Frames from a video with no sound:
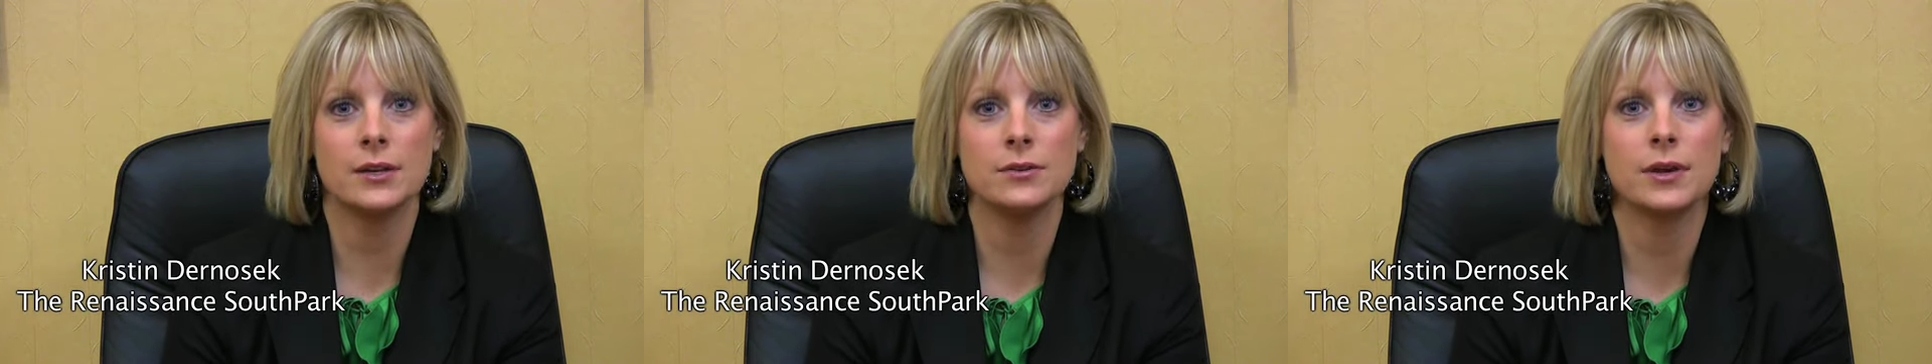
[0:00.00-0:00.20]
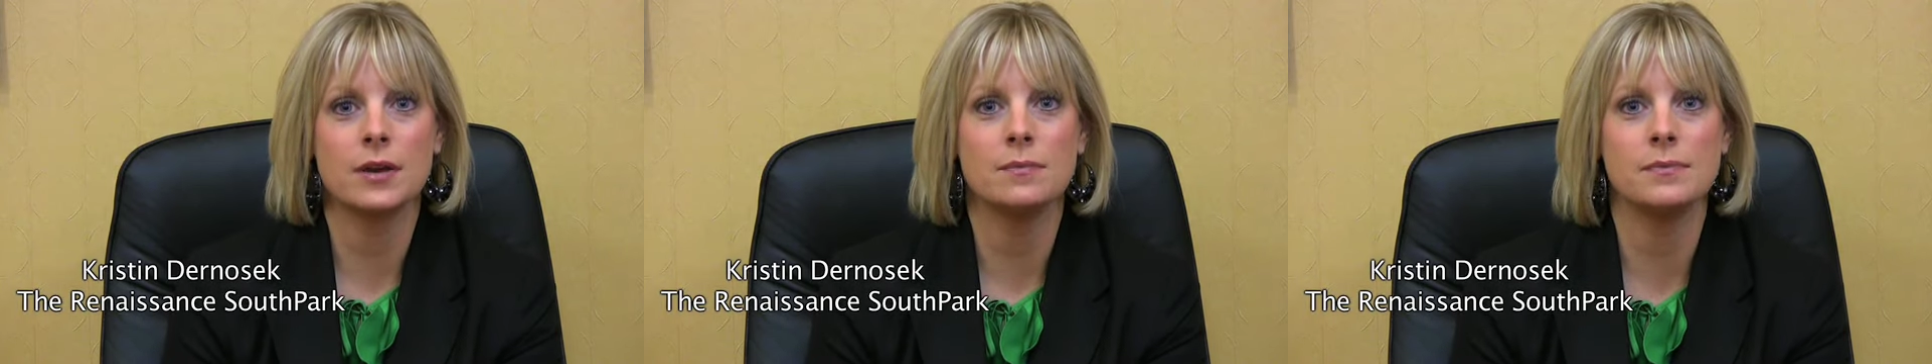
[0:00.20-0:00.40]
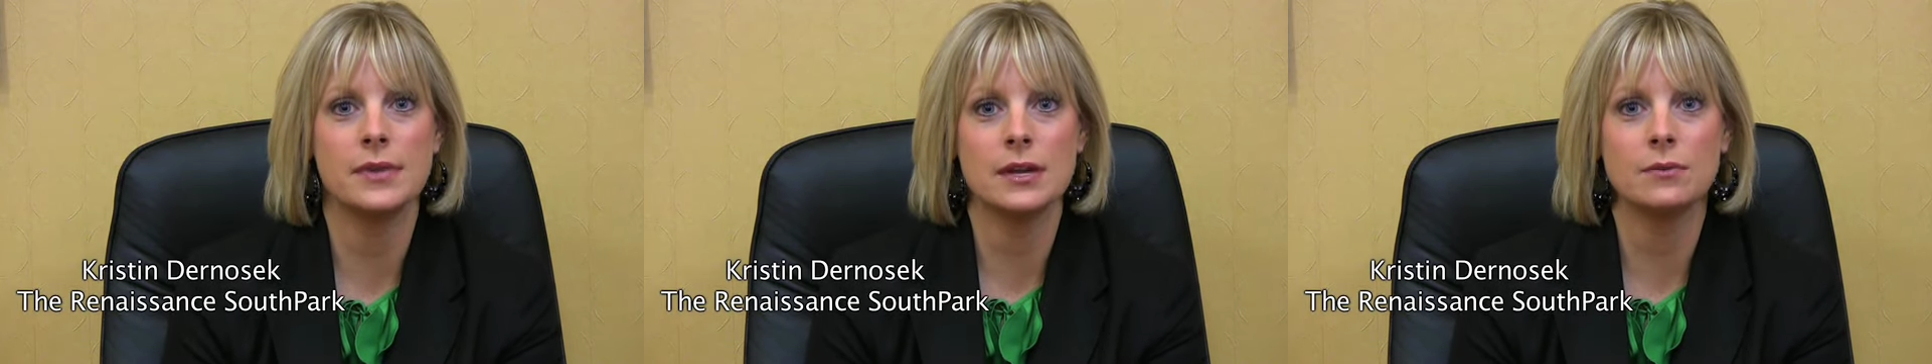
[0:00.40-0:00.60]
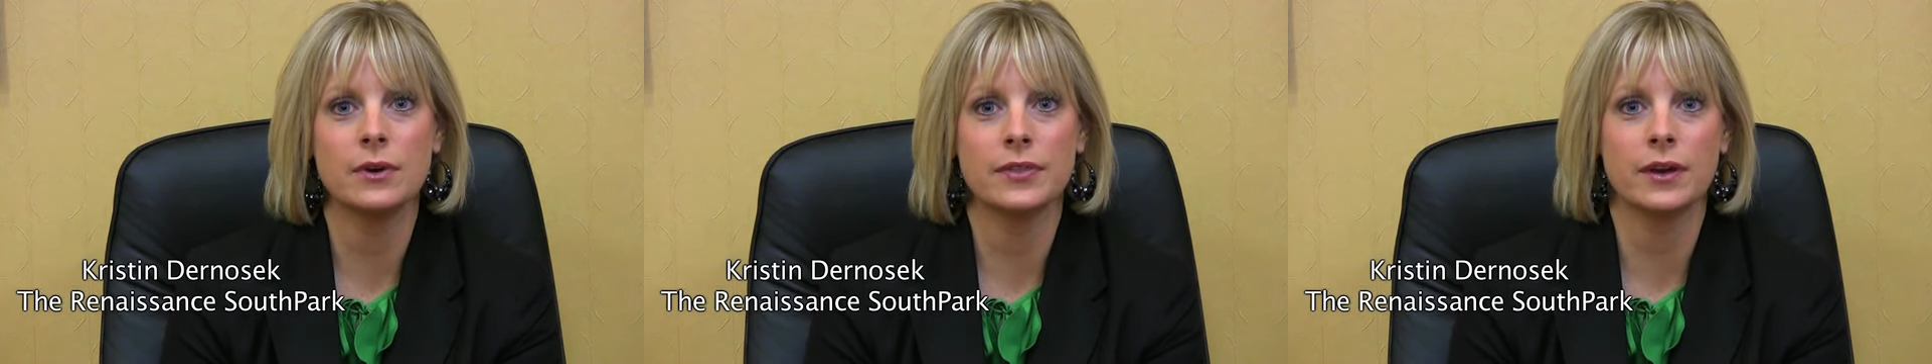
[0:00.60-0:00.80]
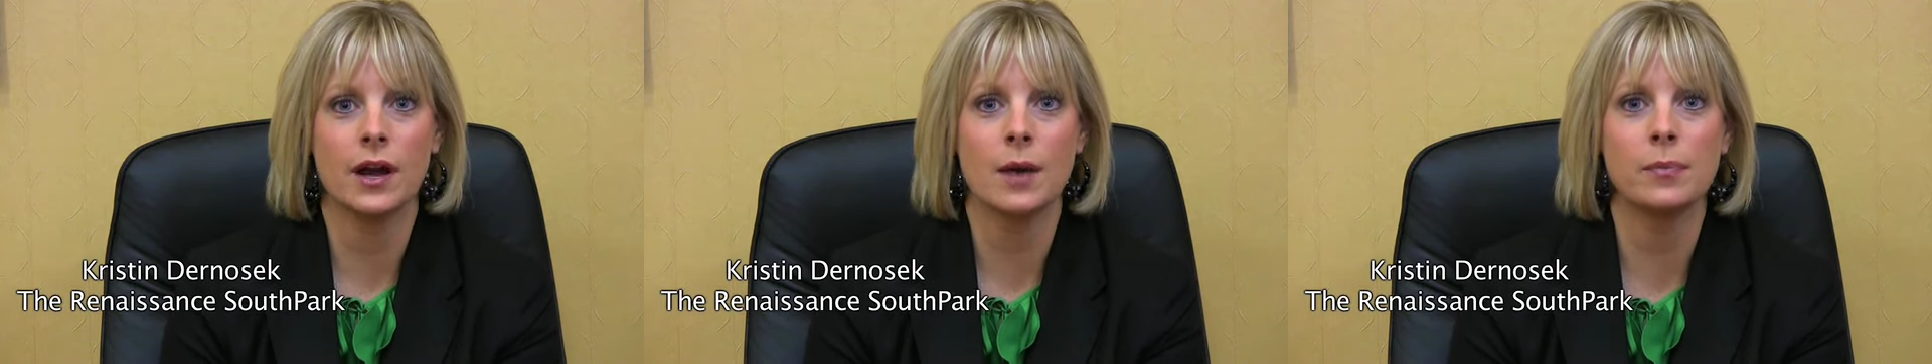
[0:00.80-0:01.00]
you can meet with
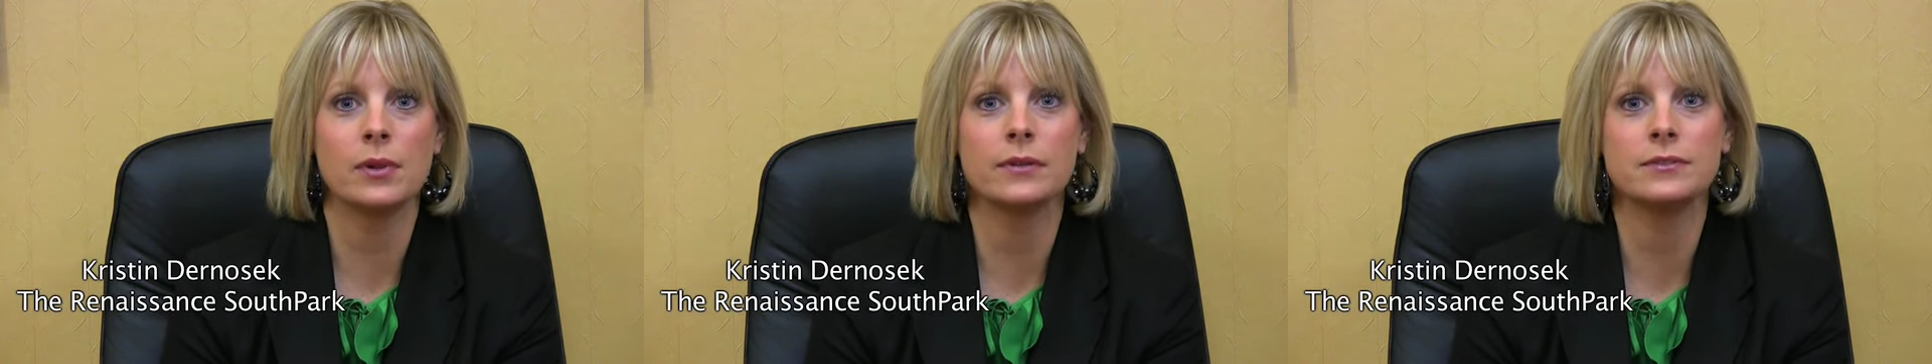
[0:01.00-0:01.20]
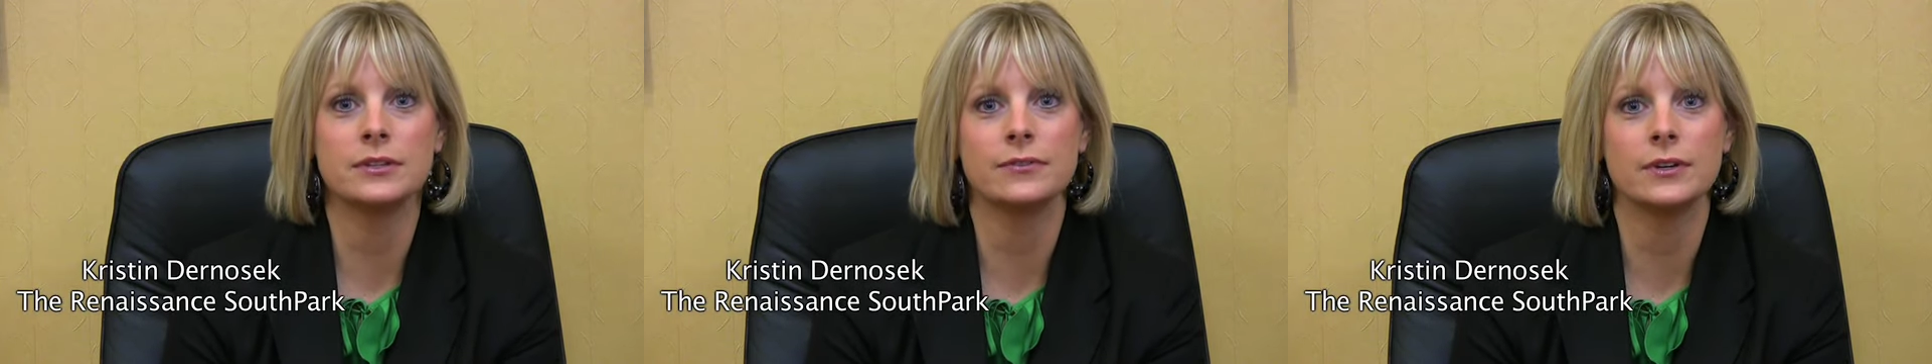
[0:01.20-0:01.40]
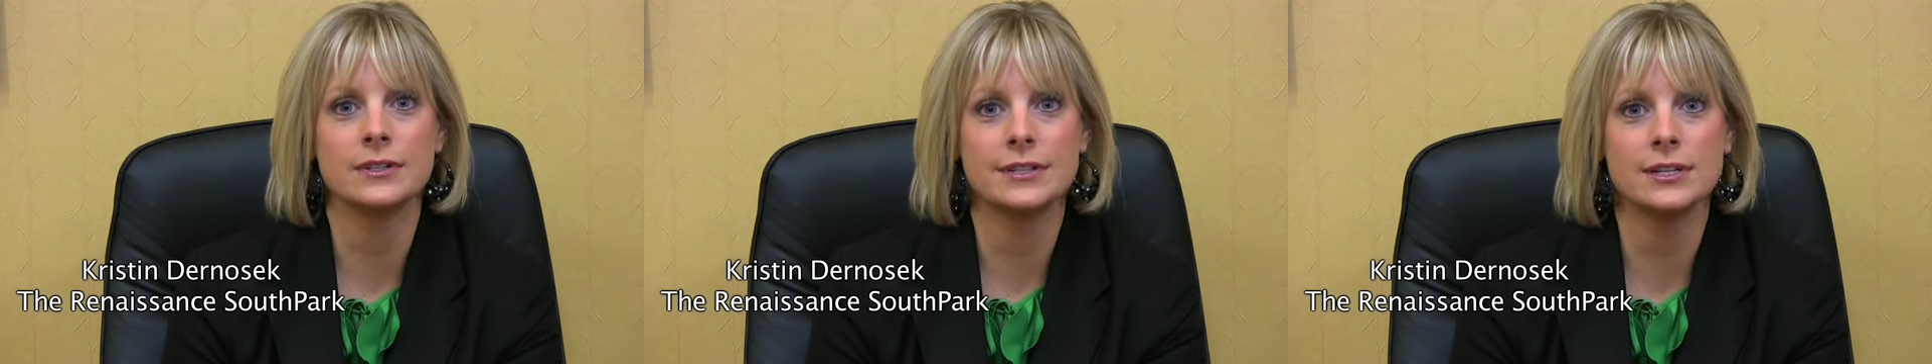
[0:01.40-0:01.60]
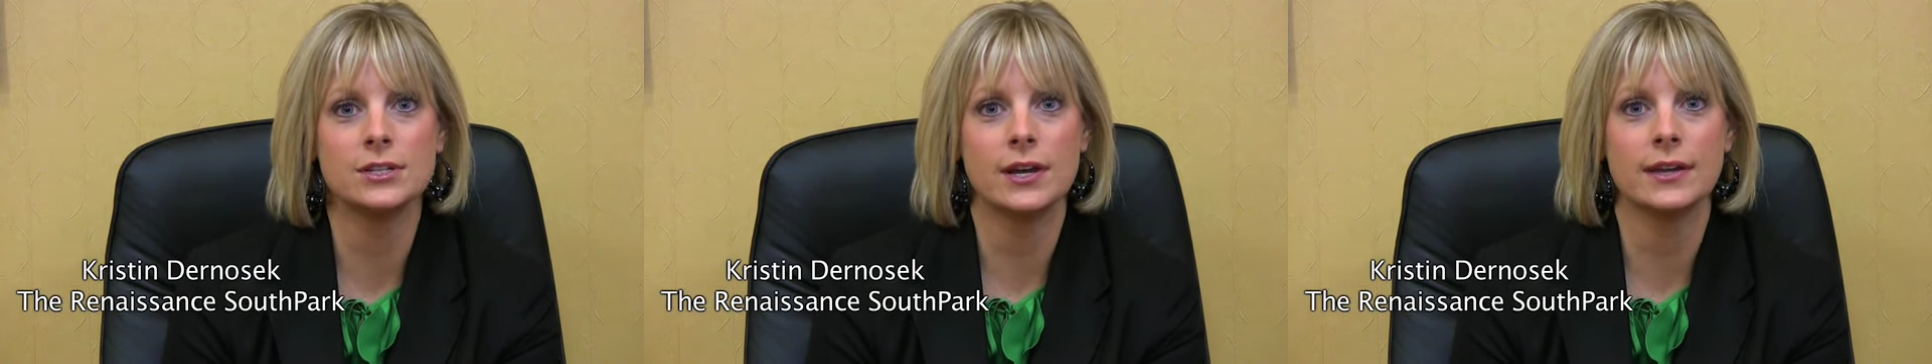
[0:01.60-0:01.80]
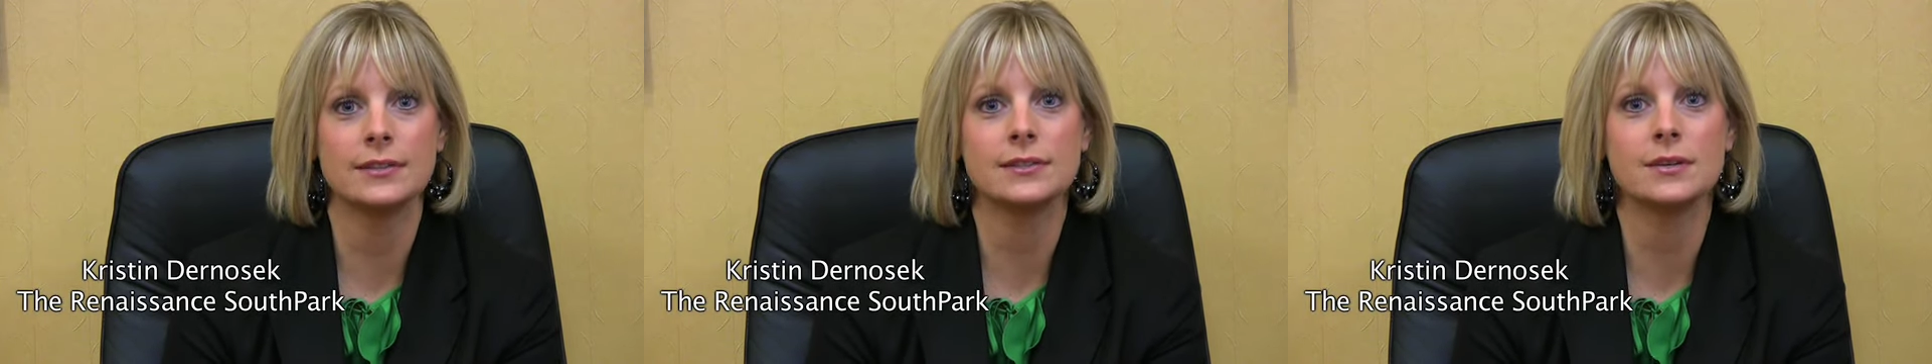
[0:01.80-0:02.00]
a couple of different DJs